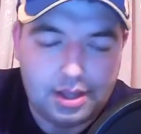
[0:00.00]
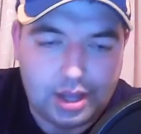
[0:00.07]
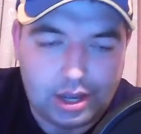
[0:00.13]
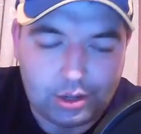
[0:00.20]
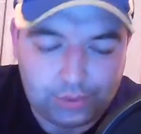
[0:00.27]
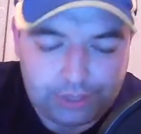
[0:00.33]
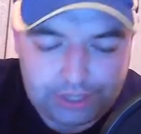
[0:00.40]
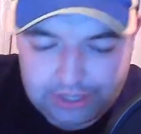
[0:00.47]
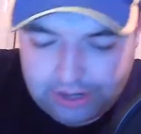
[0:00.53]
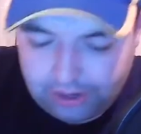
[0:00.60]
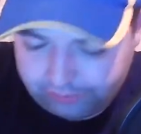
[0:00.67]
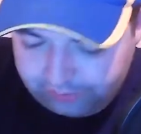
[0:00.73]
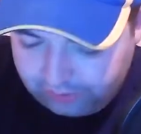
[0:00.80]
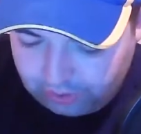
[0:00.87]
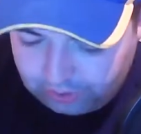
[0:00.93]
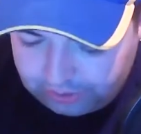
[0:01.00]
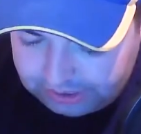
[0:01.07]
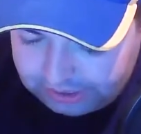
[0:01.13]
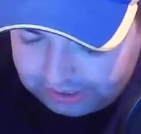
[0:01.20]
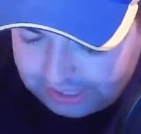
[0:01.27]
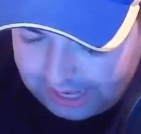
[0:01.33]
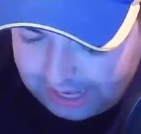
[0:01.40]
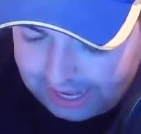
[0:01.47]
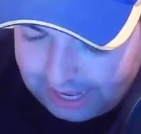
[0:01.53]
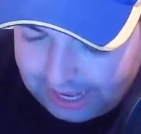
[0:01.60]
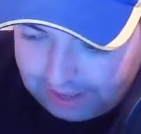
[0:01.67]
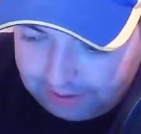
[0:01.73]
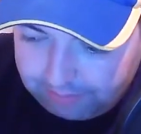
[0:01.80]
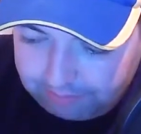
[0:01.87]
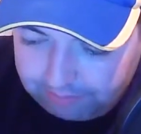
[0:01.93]
How are we getting on, folks? Look
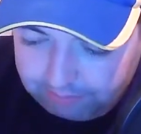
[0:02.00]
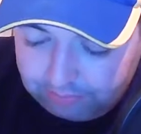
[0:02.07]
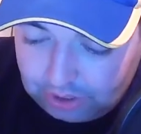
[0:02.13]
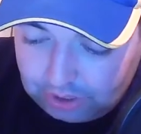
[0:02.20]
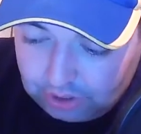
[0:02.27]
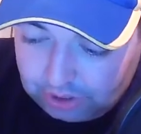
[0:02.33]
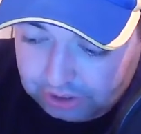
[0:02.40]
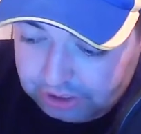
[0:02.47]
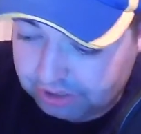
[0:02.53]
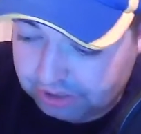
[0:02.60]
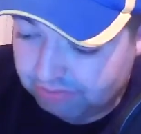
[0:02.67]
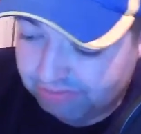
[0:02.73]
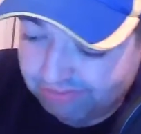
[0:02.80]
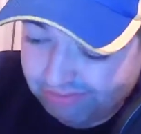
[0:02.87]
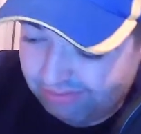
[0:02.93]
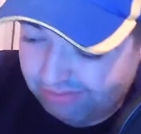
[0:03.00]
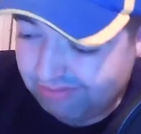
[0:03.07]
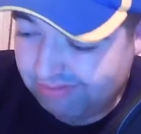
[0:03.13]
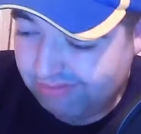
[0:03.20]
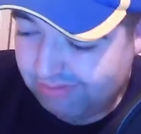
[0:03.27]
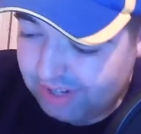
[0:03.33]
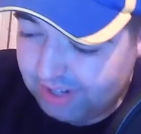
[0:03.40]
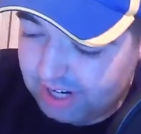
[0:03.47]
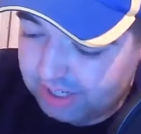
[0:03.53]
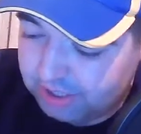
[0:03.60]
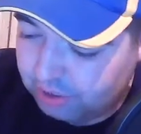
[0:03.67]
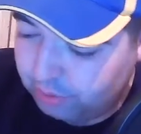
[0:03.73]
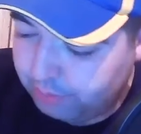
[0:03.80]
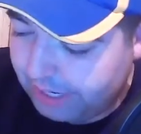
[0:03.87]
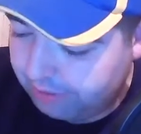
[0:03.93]
at not
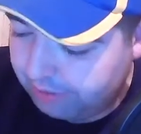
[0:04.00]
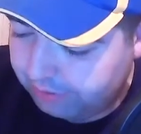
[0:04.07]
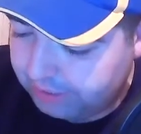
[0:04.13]
too bad of a